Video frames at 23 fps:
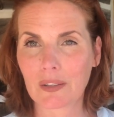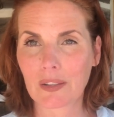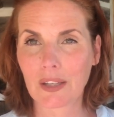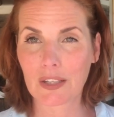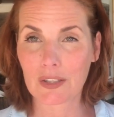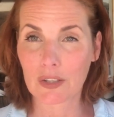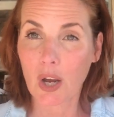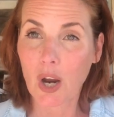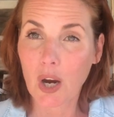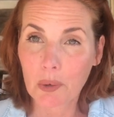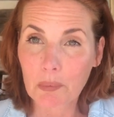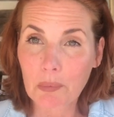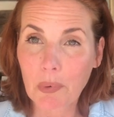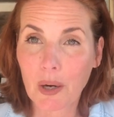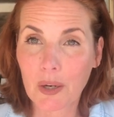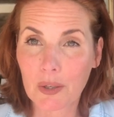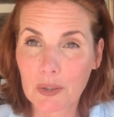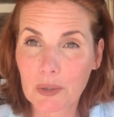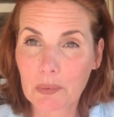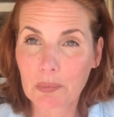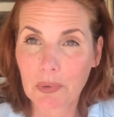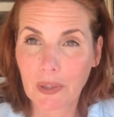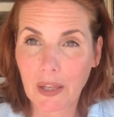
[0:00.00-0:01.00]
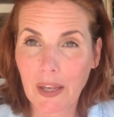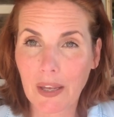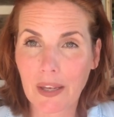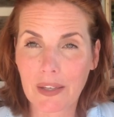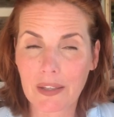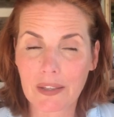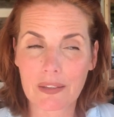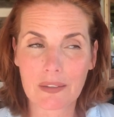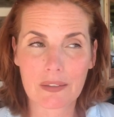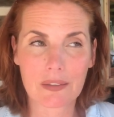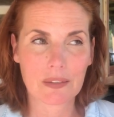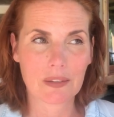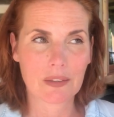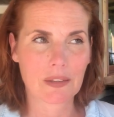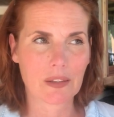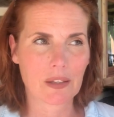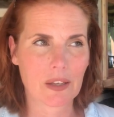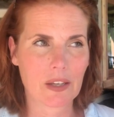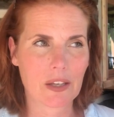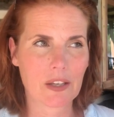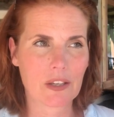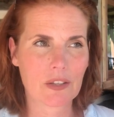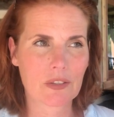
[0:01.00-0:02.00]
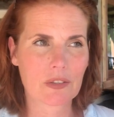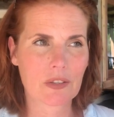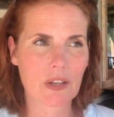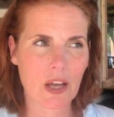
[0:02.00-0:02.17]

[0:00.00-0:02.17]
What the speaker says: That's our part to play, is